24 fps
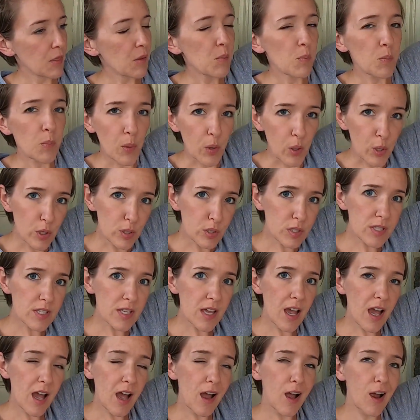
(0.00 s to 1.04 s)
The birds
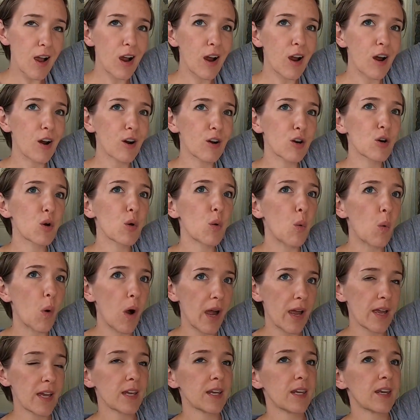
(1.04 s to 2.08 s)
are
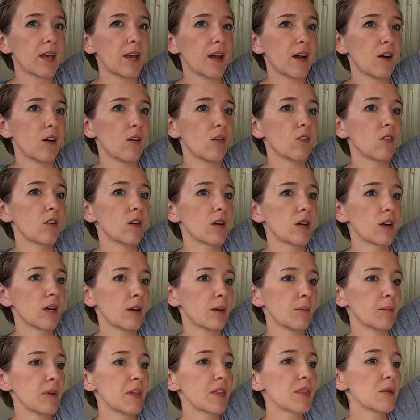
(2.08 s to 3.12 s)
quiet now. Um,
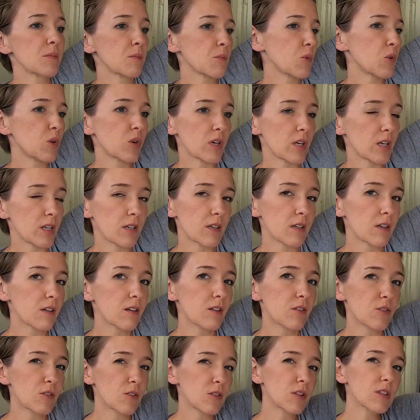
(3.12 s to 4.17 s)
in the morning,
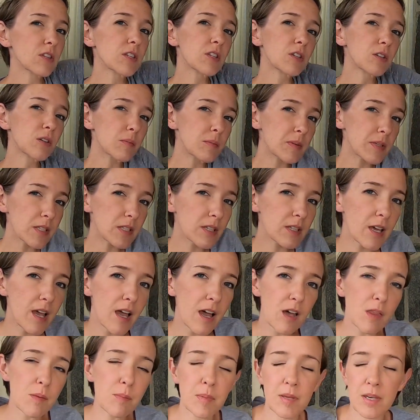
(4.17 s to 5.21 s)
they're a little bit
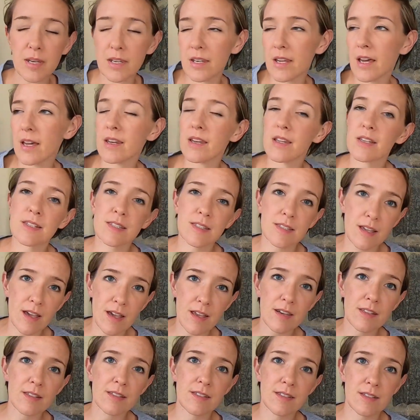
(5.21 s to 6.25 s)
loud, but not as
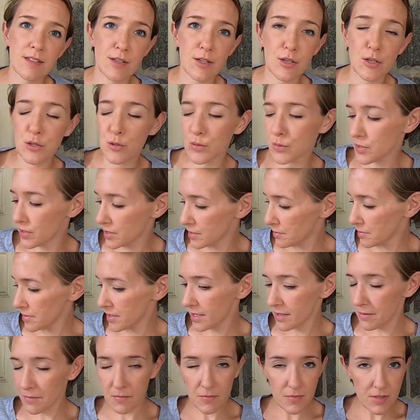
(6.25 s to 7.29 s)
loud as they used to
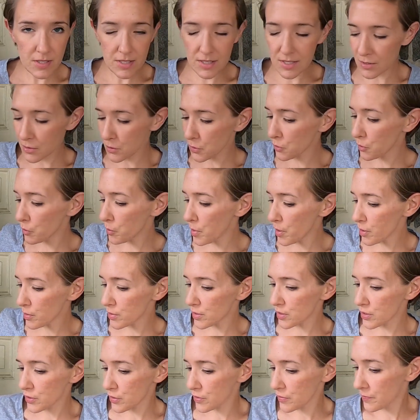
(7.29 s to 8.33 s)
be. This is a cool
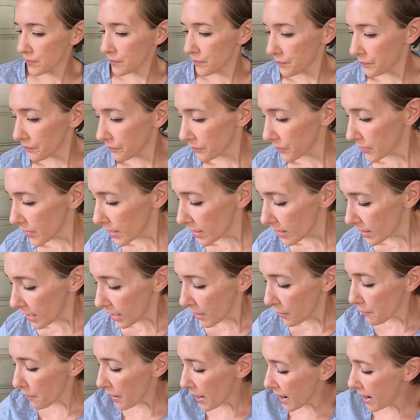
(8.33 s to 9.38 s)
poster.
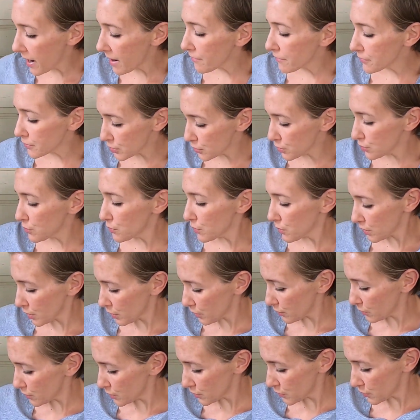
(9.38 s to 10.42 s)
I will have to
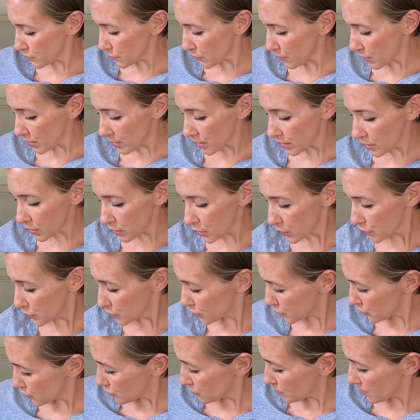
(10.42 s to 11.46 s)
go to
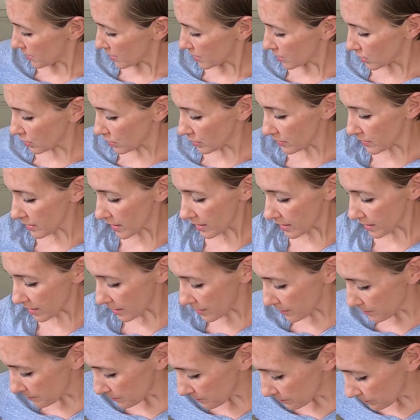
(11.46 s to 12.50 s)
YouTube and look that up.